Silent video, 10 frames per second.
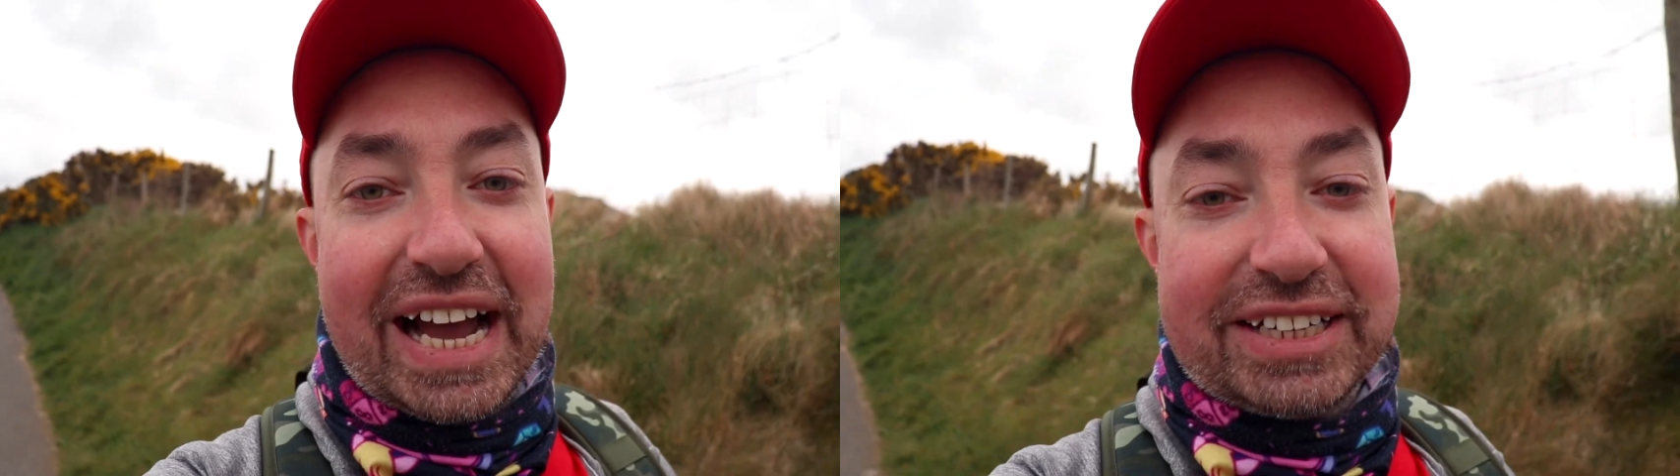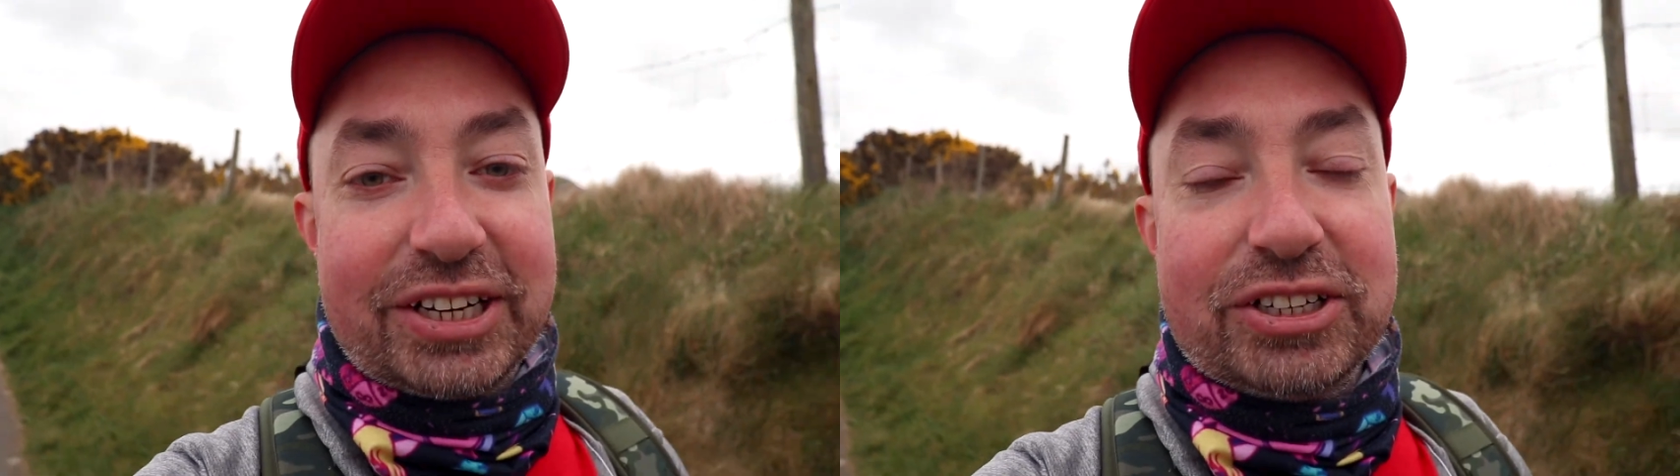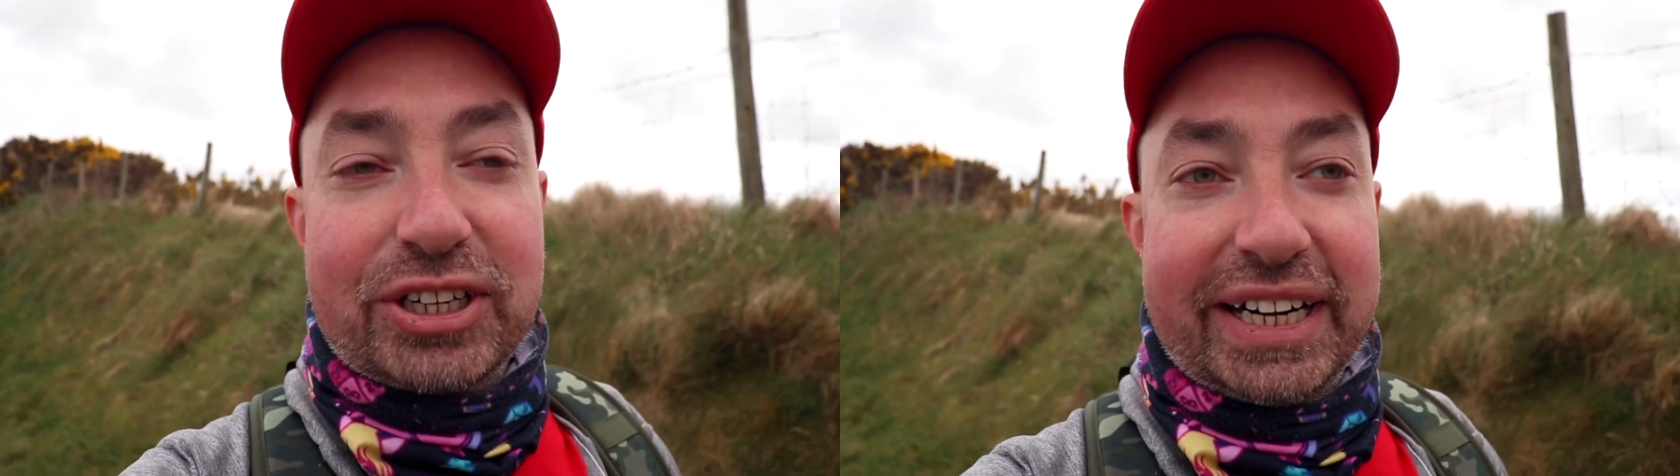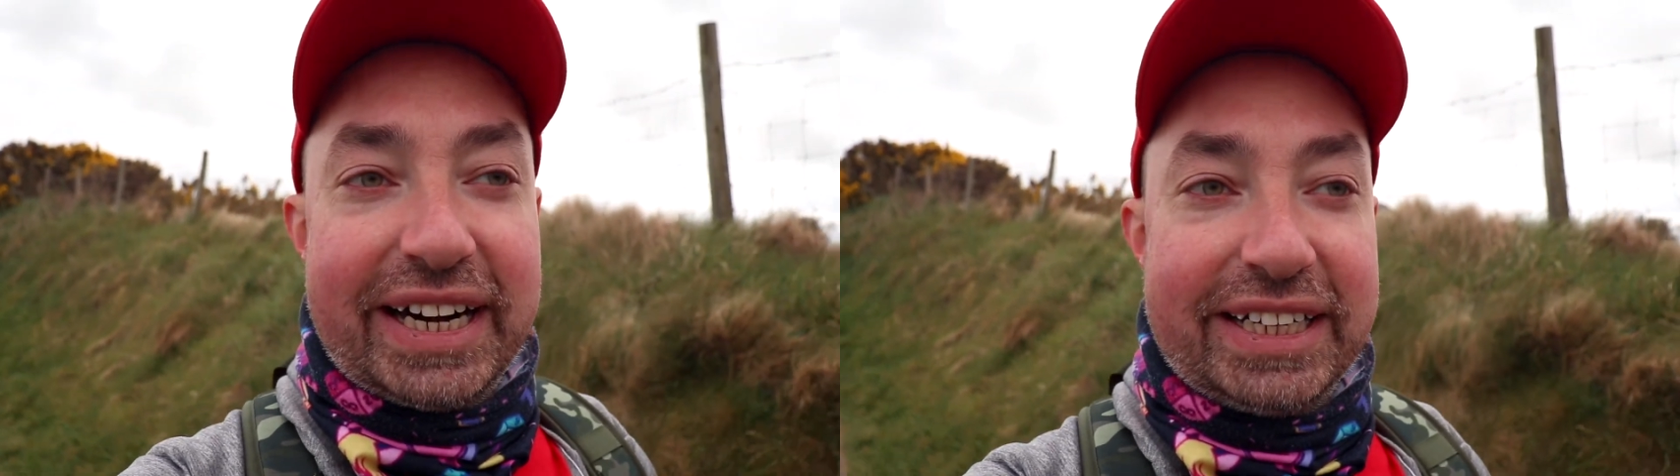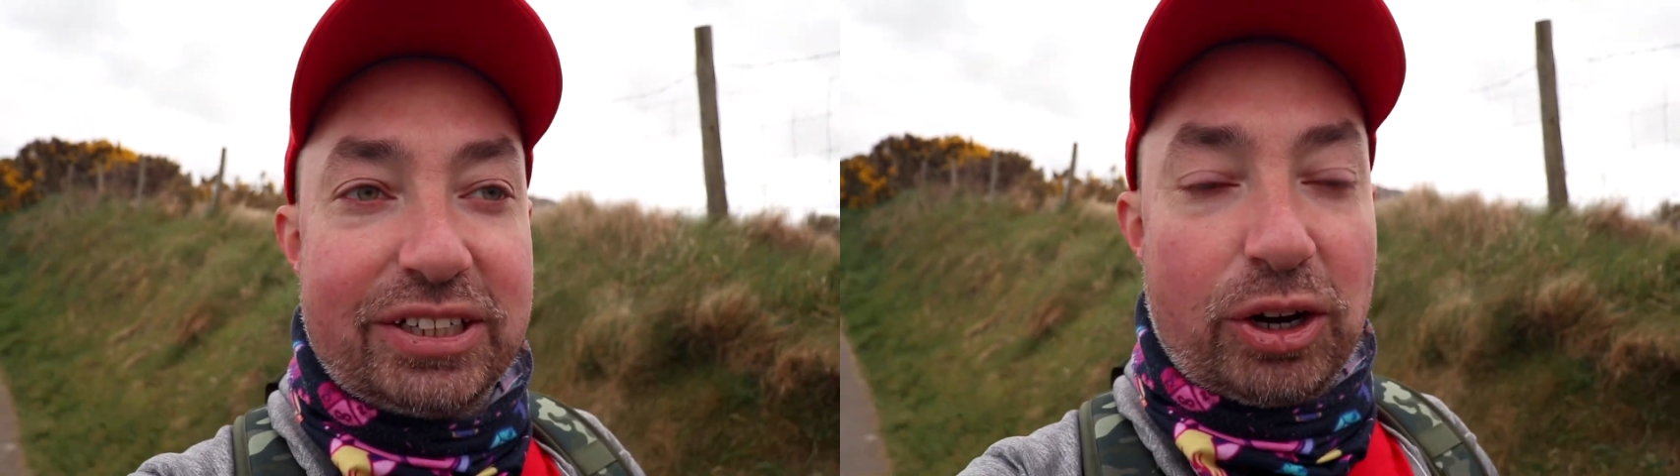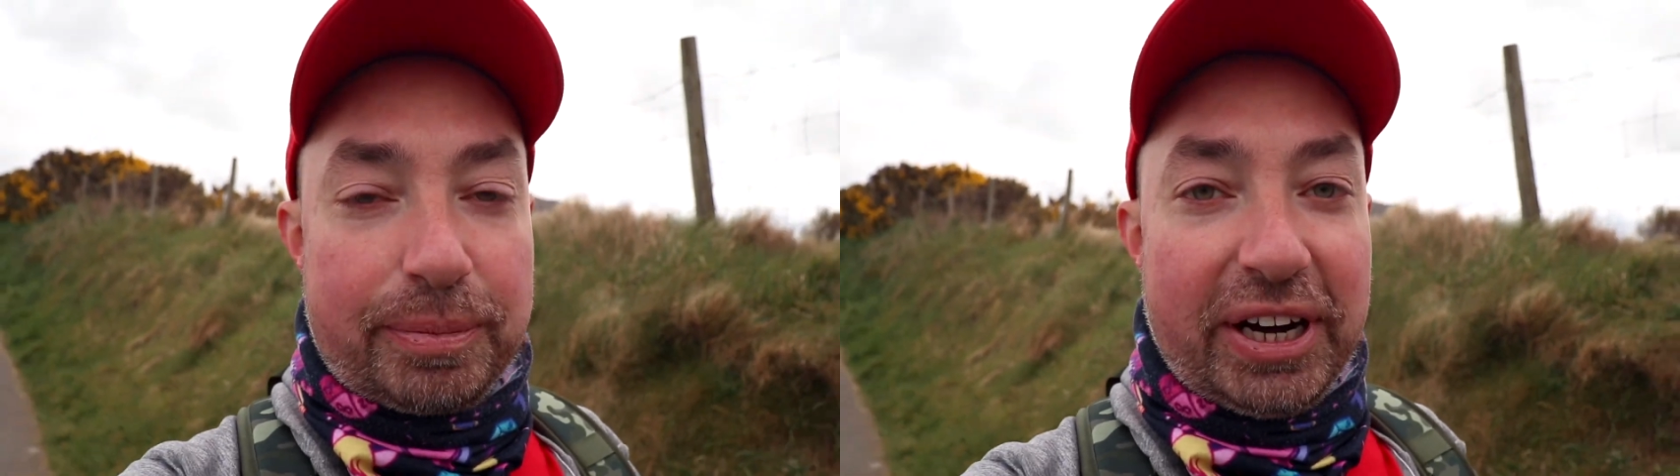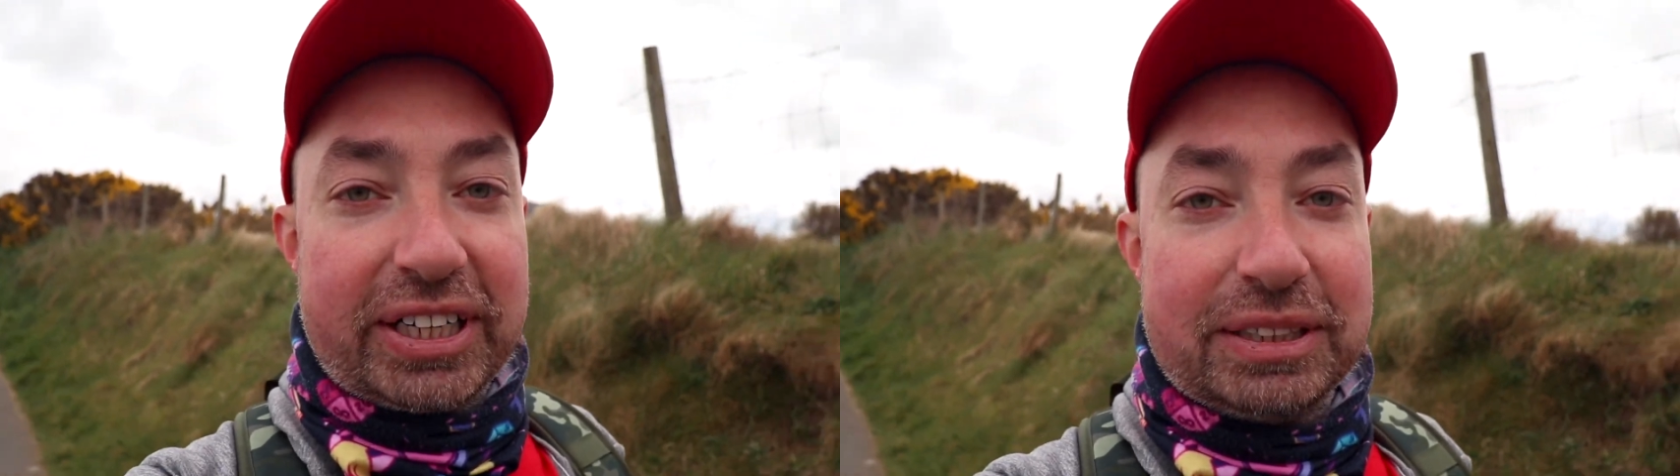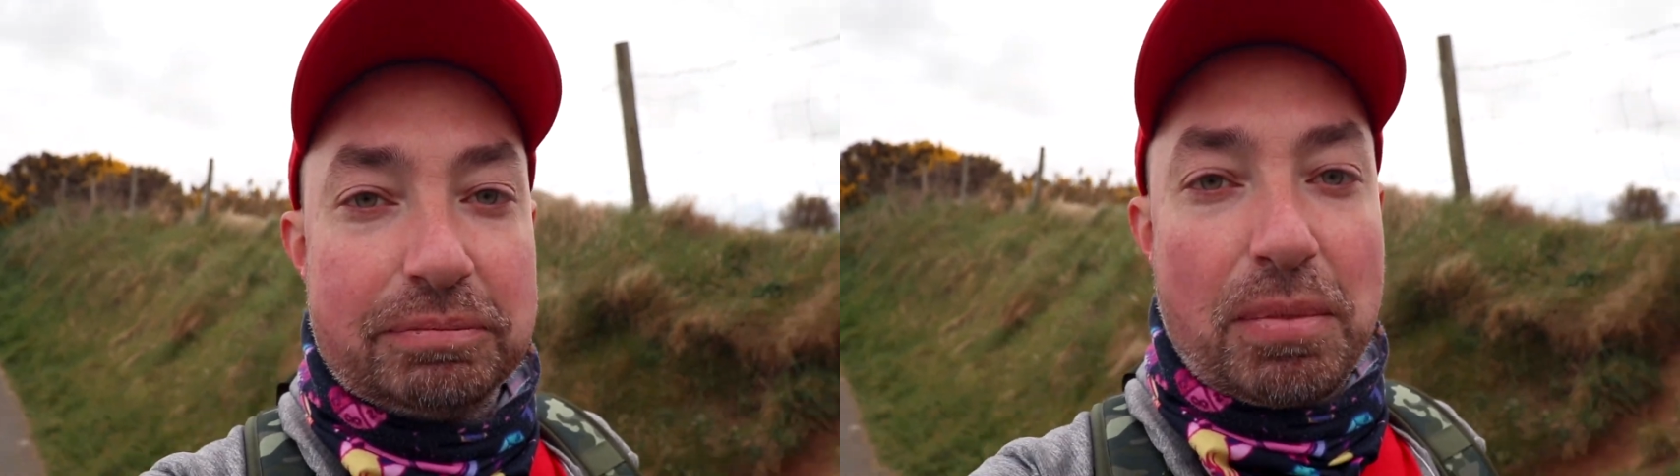and don't tread any dog muck.
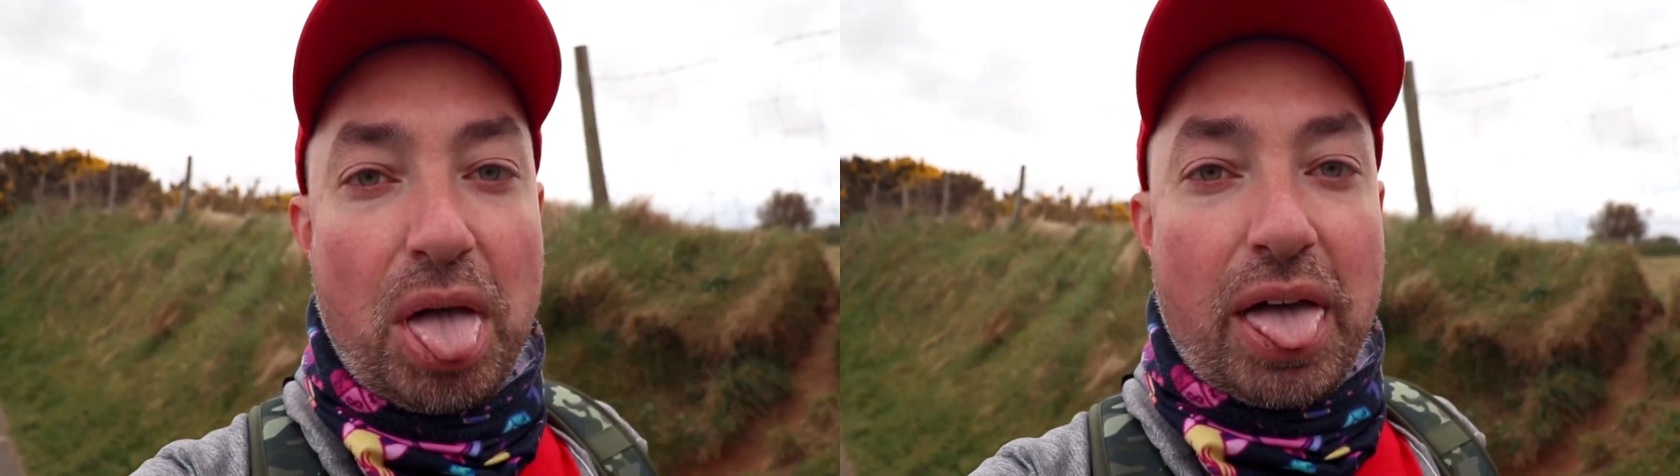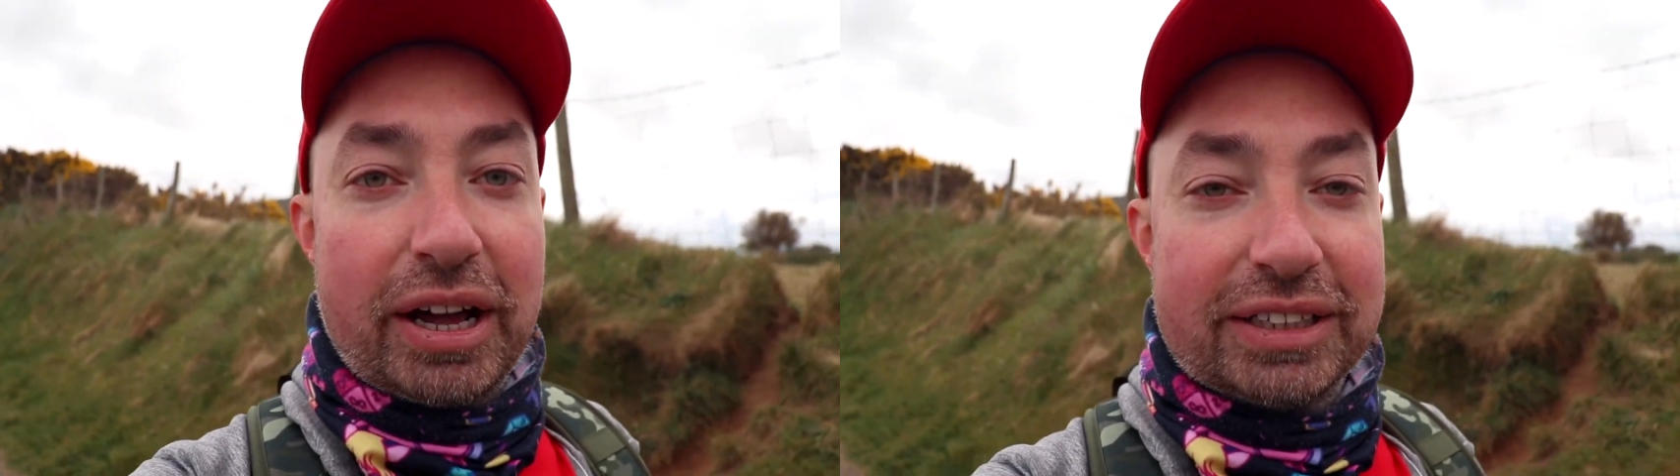Blech.